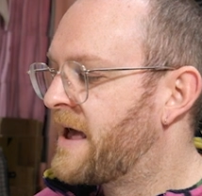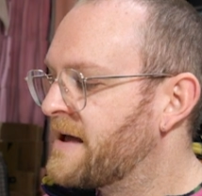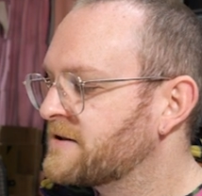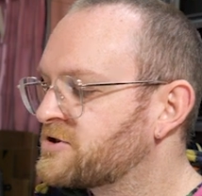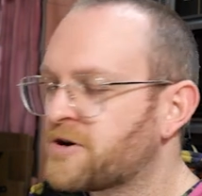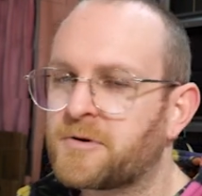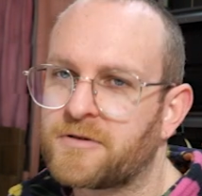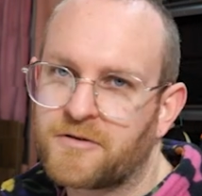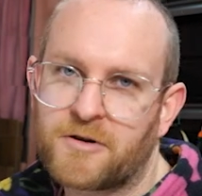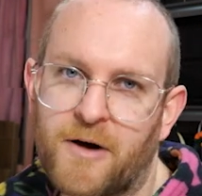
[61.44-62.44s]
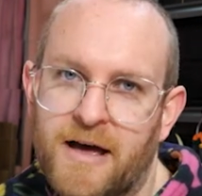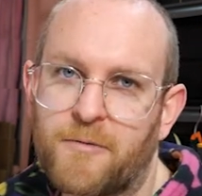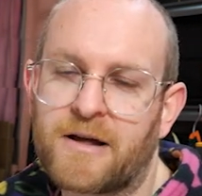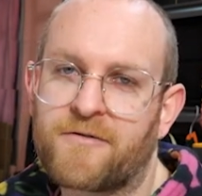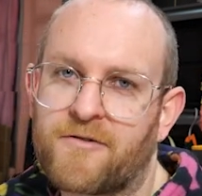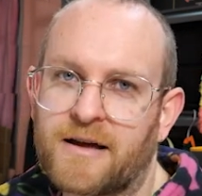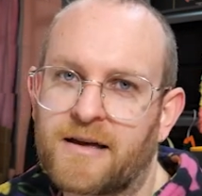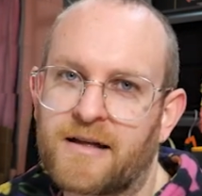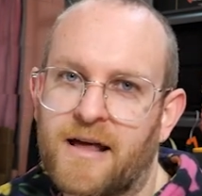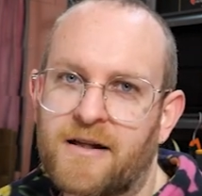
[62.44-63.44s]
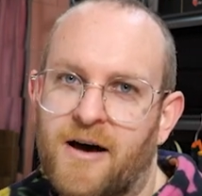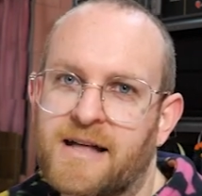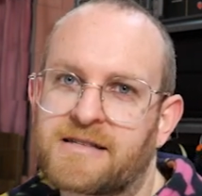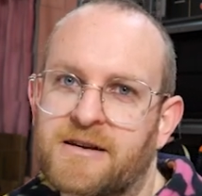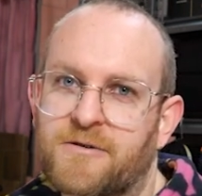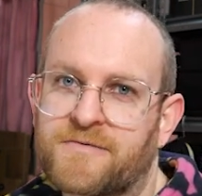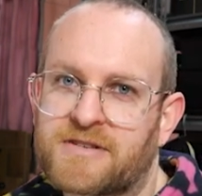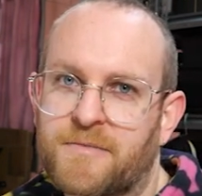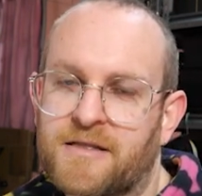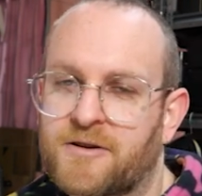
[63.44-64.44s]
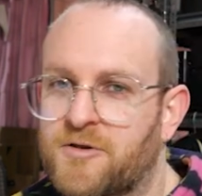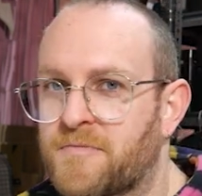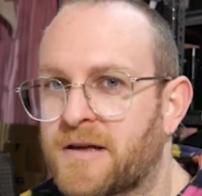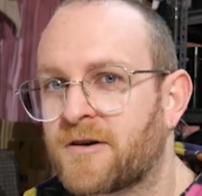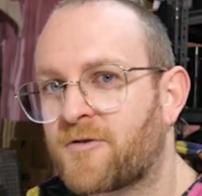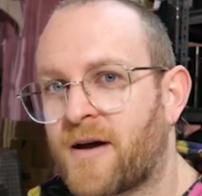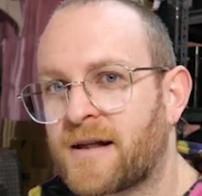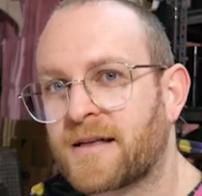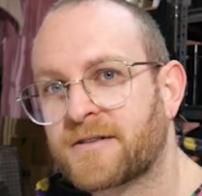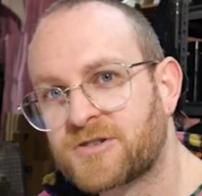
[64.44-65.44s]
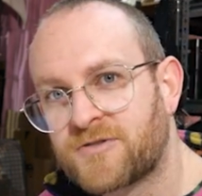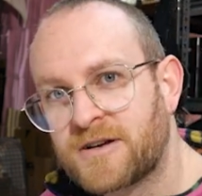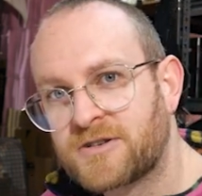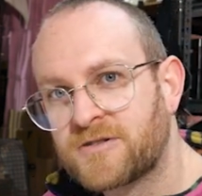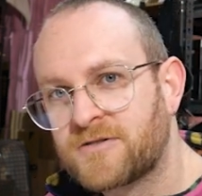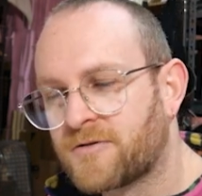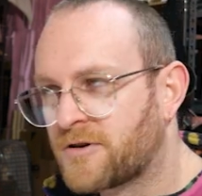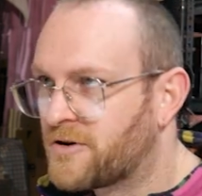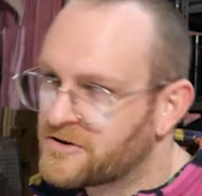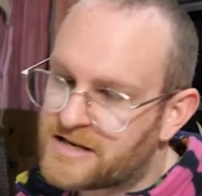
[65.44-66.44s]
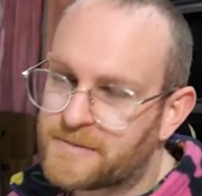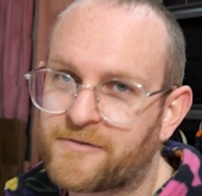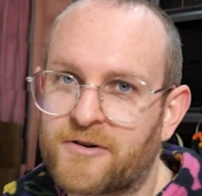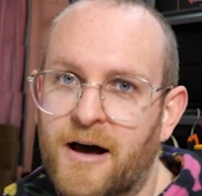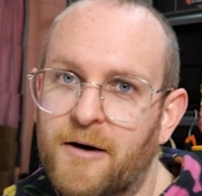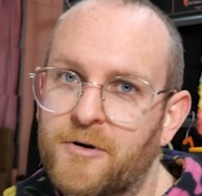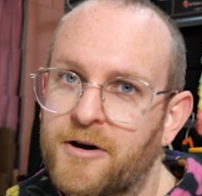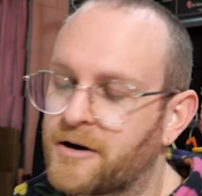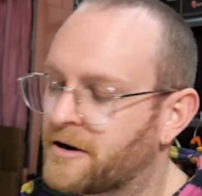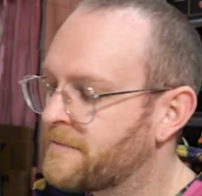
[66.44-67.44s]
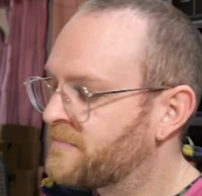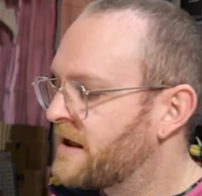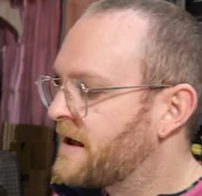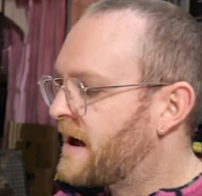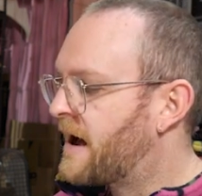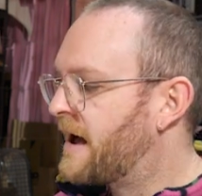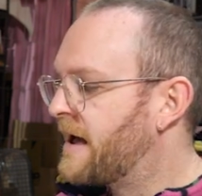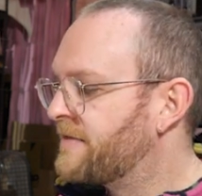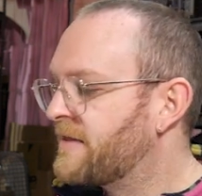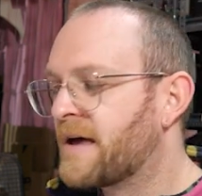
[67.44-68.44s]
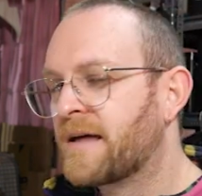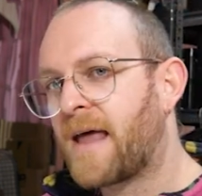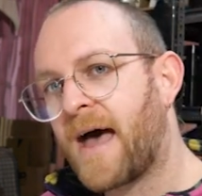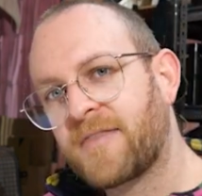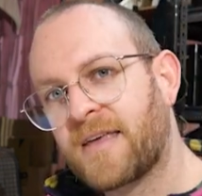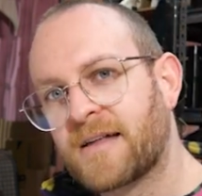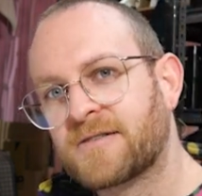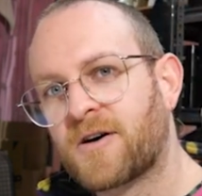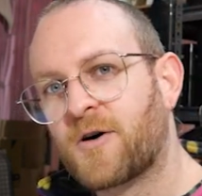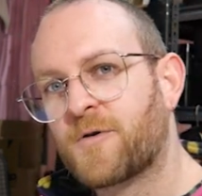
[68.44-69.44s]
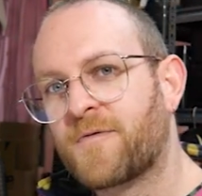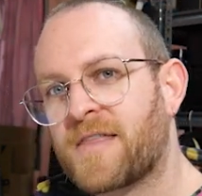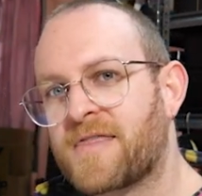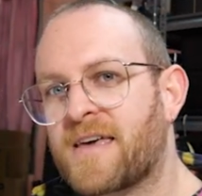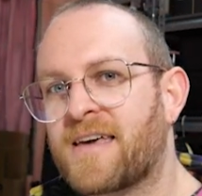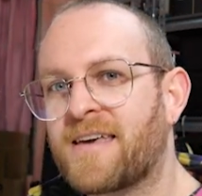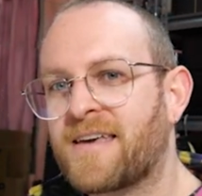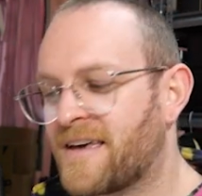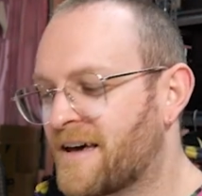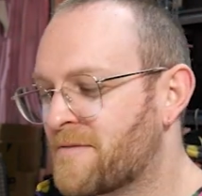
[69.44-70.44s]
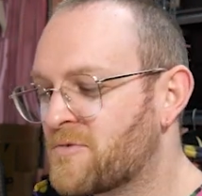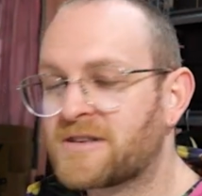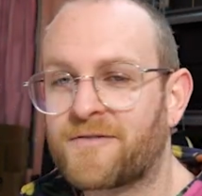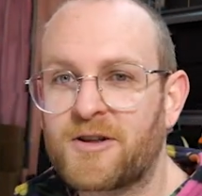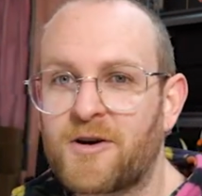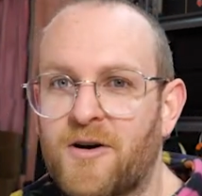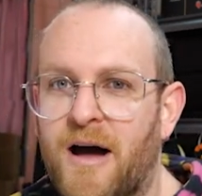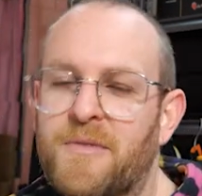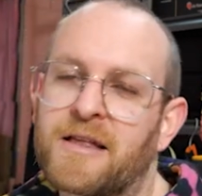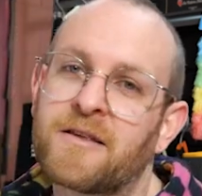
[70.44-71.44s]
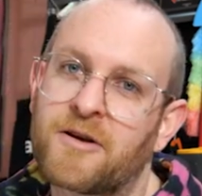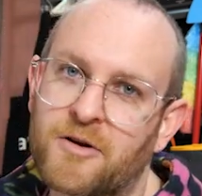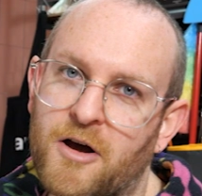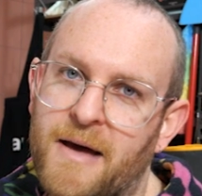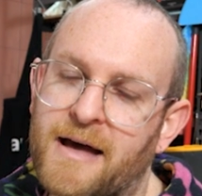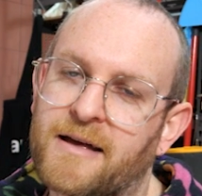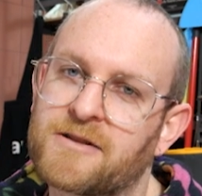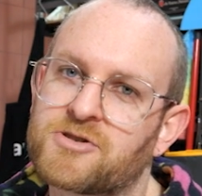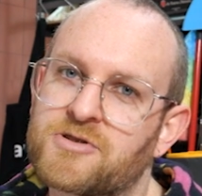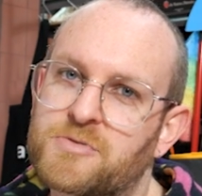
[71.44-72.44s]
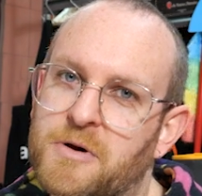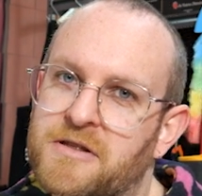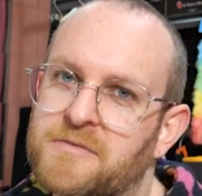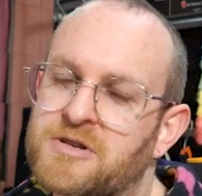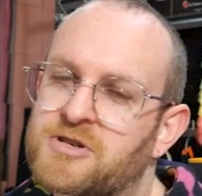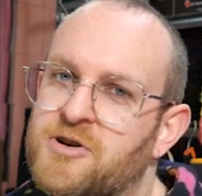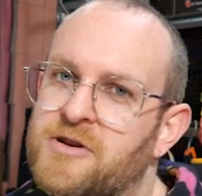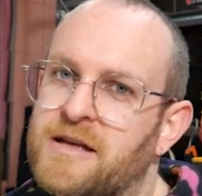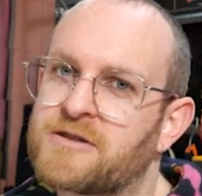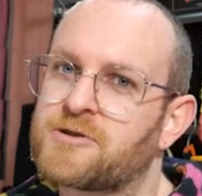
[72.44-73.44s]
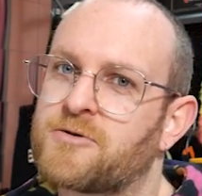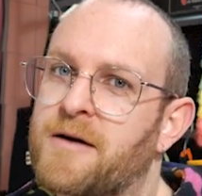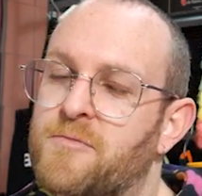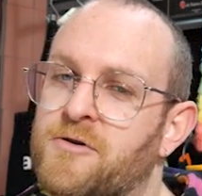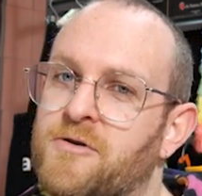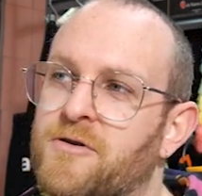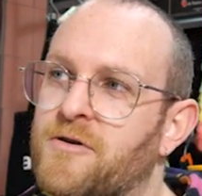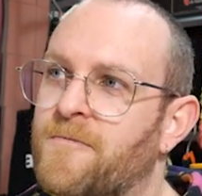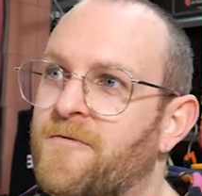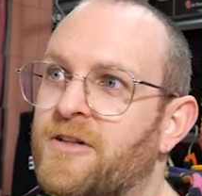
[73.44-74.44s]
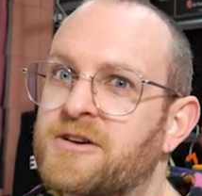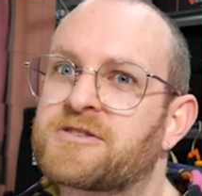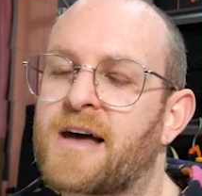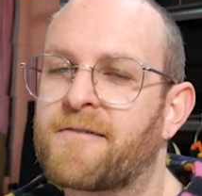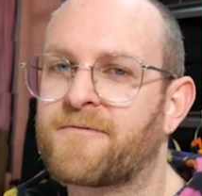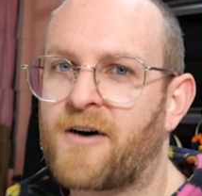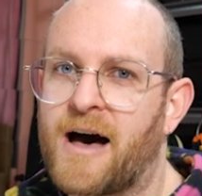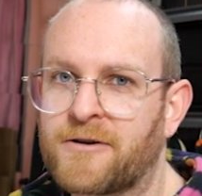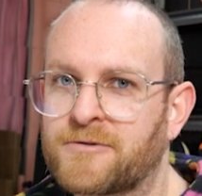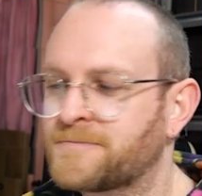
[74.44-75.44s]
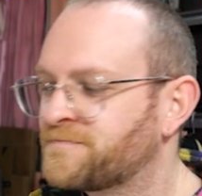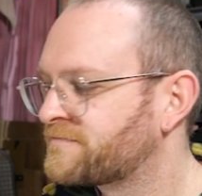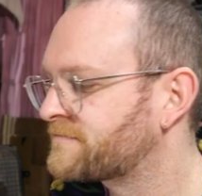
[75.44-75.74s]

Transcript: and stop it along the way whenever I get an idea of something that could be a great illustration or a concept for an artwork. And then at the end of the music video, I'm then going to go back and choose one of them to turn into a more fleshed out final